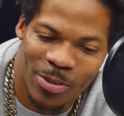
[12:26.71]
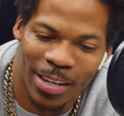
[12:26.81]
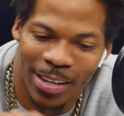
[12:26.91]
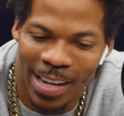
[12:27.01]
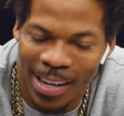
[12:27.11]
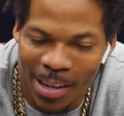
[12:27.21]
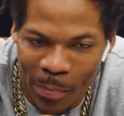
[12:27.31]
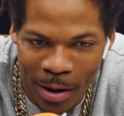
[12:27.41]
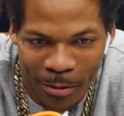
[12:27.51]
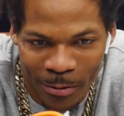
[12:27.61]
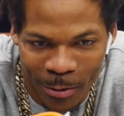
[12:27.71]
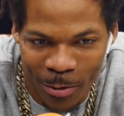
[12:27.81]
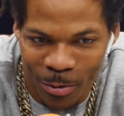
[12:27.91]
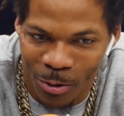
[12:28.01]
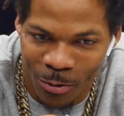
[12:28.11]
get any
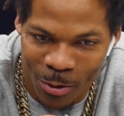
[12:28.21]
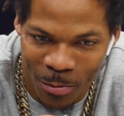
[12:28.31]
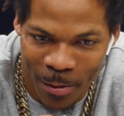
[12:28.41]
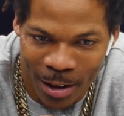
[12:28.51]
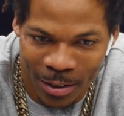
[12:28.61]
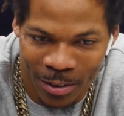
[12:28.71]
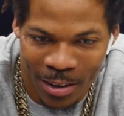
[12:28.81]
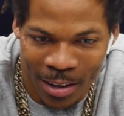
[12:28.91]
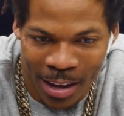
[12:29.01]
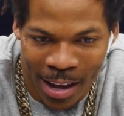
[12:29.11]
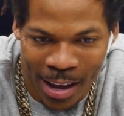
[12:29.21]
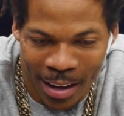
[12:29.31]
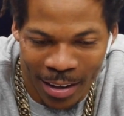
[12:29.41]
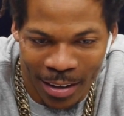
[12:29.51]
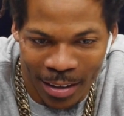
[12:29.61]
platform, you're a role model.
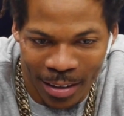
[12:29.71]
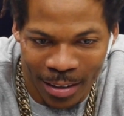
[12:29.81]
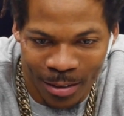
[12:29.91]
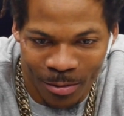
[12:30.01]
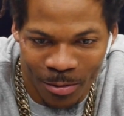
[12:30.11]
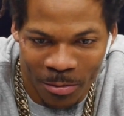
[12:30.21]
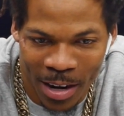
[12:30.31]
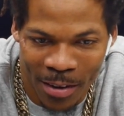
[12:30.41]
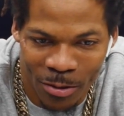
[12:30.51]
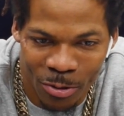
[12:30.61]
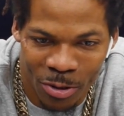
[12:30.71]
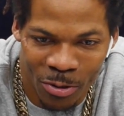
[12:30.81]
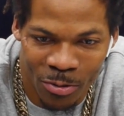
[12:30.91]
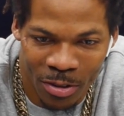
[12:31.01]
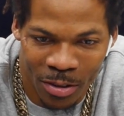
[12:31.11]
And, whatever you
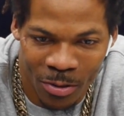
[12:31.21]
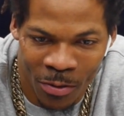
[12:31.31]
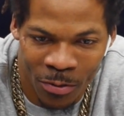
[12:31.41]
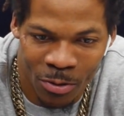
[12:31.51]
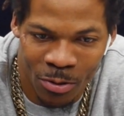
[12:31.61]
choose to do, if you